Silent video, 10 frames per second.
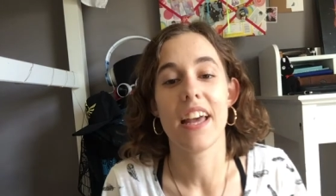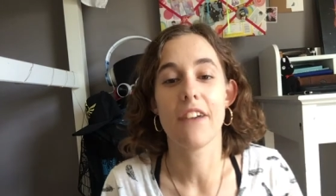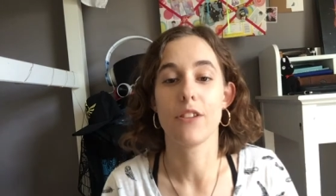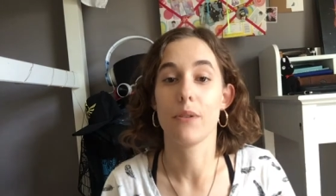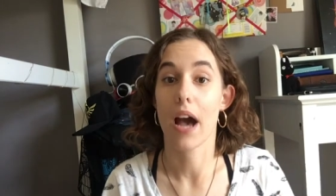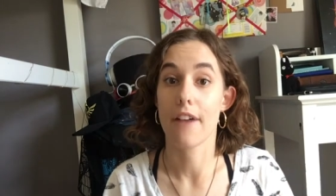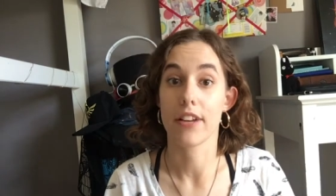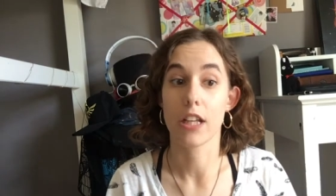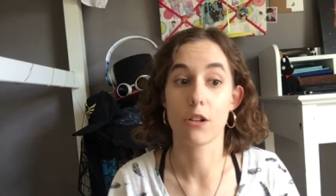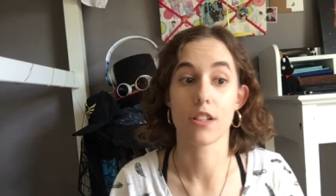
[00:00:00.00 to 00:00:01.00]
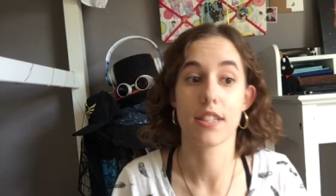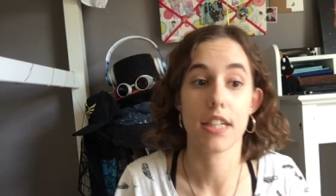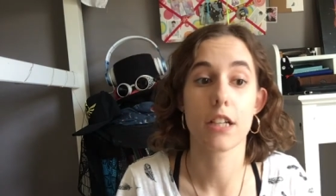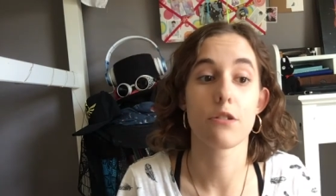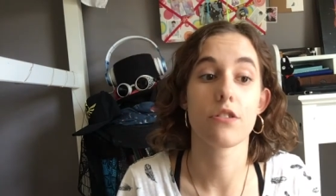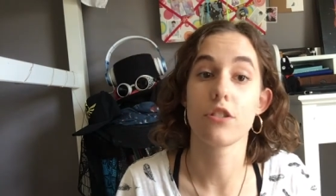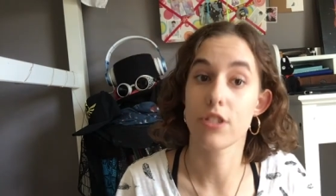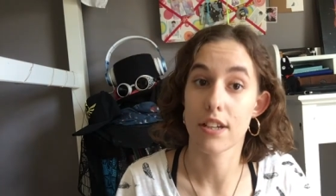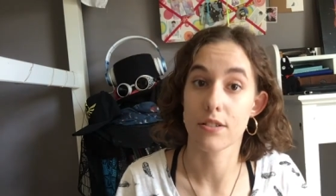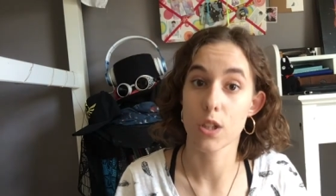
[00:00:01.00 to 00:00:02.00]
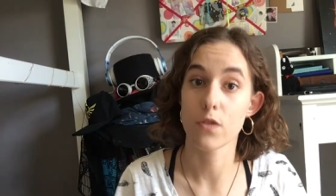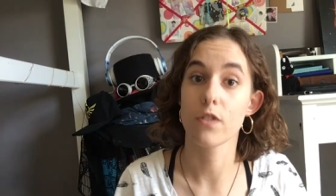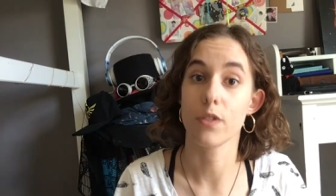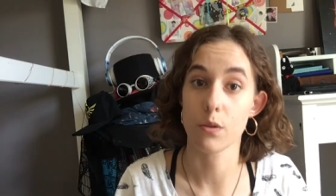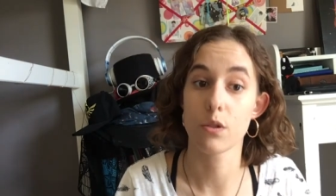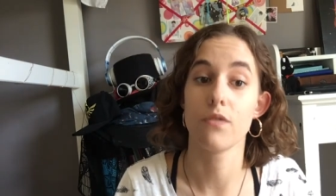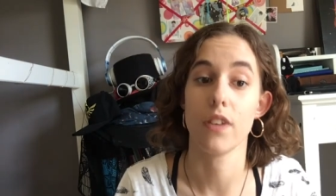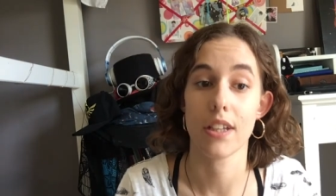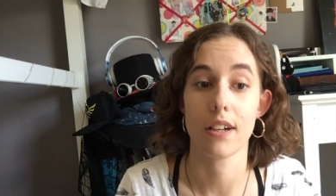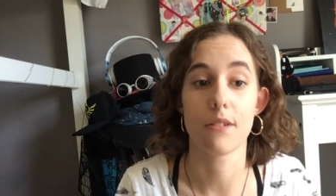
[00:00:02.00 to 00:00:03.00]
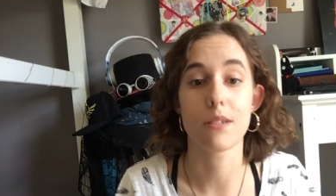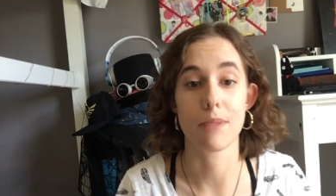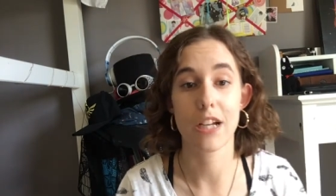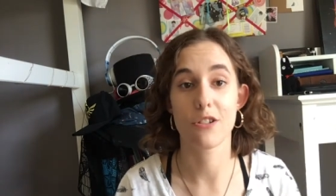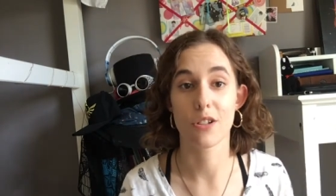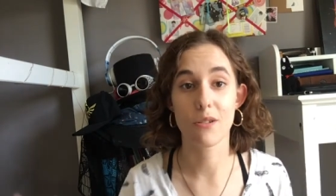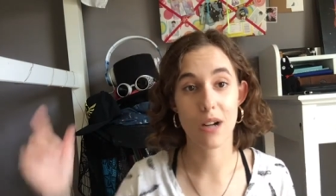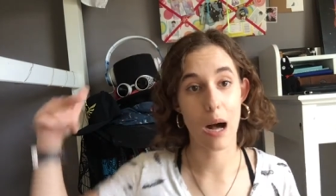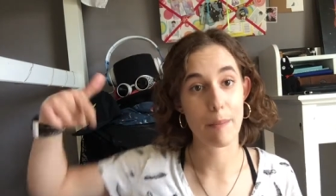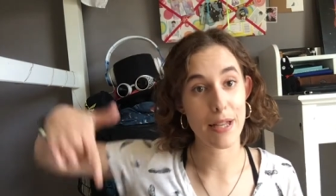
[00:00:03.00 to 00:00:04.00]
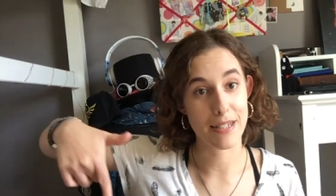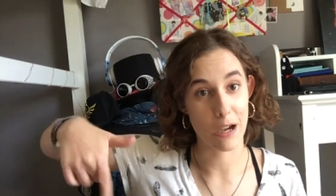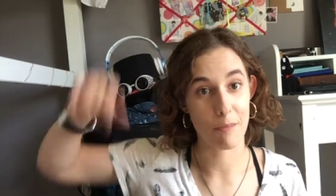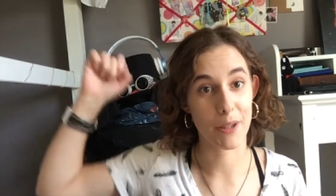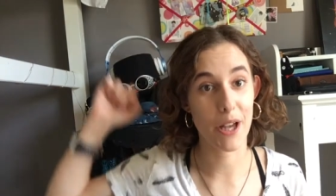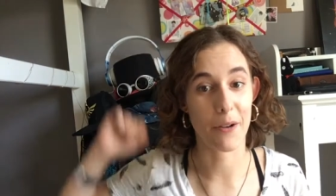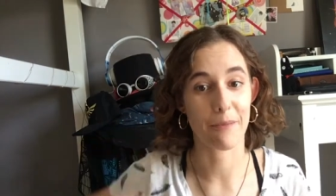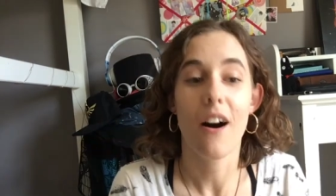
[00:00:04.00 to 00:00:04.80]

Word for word: If you have any critiques or suggestions for future videos, make sure you comment down below.